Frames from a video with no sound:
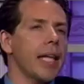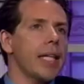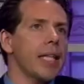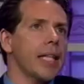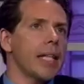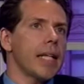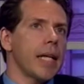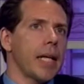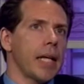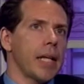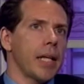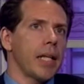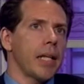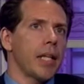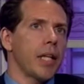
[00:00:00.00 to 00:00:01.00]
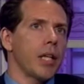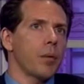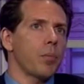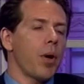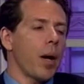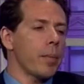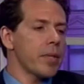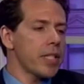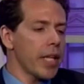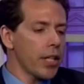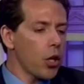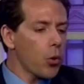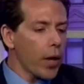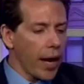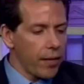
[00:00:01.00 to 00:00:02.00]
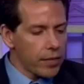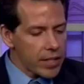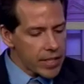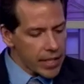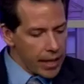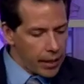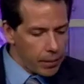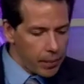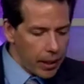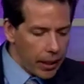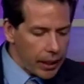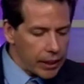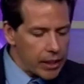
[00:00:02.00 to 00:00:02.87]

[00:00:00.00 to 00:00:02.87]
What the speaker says: think that the problem is they don't have the same